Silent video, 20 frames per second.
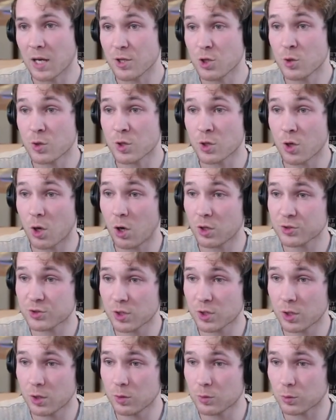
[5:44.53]
You can
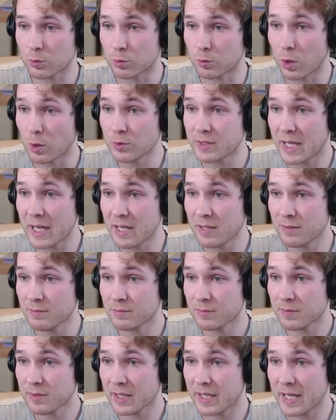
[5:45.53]
also
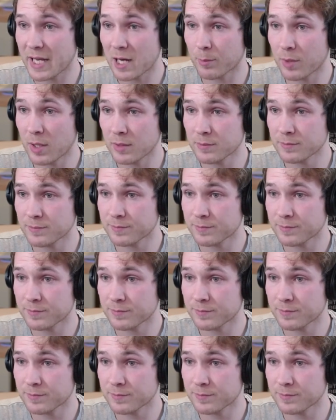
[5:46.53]
rotate the camera.